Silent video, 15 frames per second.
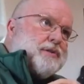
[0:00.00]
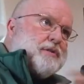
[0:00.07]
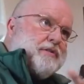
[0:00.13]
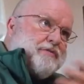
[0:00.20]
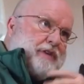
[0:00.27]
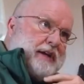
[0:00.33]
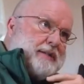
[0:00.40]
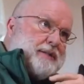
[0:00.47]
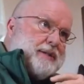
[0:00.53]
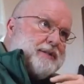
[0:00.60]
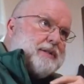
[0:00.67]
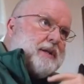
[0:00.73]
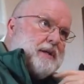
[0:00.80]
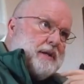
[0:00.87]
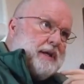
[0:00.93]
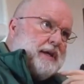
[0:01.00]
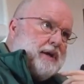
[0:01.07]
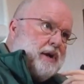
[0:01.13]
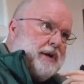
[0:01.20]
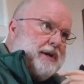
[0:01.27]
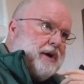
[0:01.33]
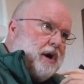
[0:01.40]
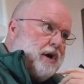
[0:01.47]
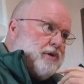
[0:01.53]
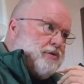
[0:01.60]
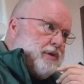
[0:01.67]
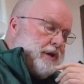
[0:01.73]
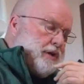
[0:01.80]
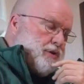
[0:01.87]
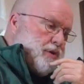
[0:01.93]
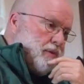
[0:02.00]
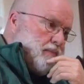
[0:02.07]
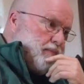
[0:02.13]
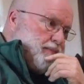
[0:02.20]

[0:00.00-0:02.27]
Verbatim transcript: the Franciscan, in, in our tradition.